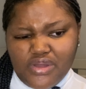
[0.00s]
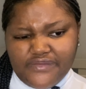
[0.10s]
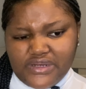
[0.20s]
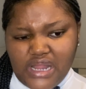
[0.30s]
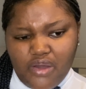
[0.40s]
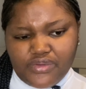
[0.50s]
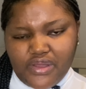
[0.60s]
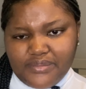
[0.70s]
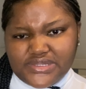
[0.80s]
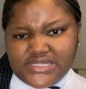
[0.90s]
Even now
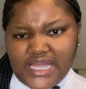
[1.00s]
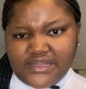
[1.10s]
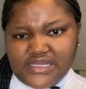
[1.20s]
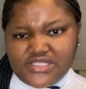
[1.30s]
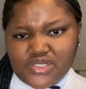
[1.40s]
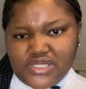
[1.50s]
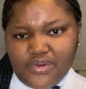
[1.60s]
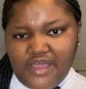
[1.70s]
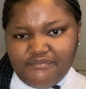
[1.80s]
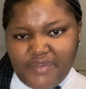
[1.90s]
there I'm sitting, I think it's because I
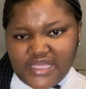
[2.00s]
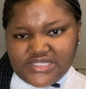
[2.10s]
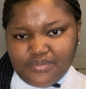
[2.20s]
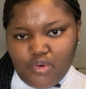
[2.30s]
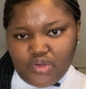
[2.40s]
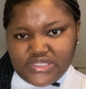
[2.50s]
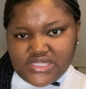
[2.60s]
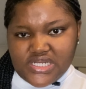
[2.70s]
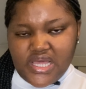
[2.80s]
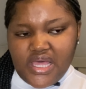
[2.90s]
don't have back support.
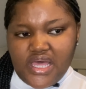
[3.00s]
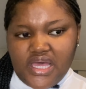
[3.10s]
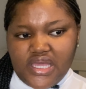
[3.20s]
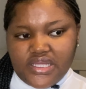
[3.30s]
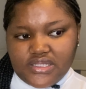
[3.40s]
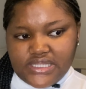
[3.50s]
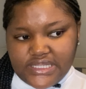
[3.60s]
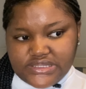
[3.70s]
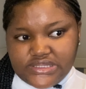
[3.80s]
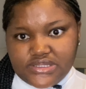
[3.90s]

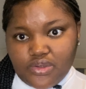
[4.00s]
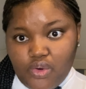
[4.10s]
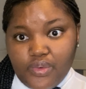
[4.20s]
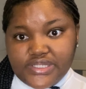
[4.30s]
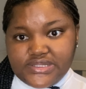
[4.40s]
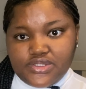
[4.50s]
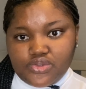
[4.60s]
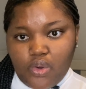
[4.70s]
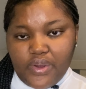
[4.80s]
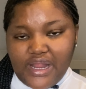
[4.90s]
It's always
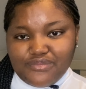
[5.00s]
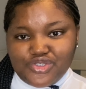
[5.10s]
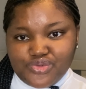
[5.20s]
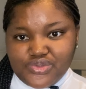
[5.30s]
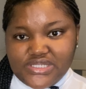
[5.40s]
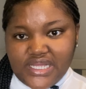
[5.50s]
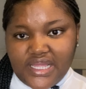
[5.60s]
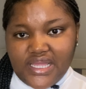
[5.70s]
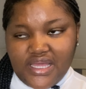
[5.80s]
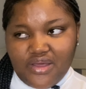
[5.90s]
sore when I'm
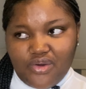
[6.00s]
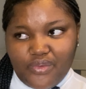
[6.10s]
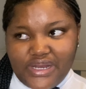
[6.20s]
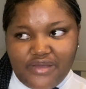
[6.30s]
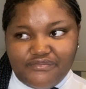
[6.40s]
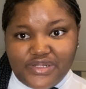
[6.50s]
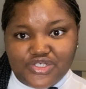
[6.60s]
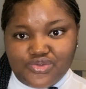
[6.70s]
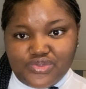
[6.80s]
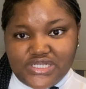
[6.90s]
shooting, or when I've been
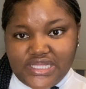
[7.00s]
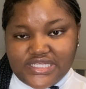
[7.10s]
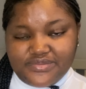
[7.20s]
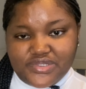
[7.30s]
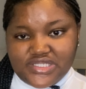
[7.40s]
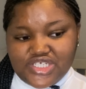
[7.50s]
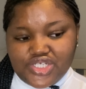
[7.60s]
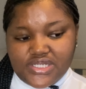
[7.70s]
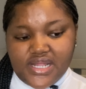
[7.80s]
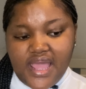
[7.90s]
shooting in this
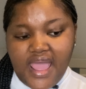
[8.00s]
position.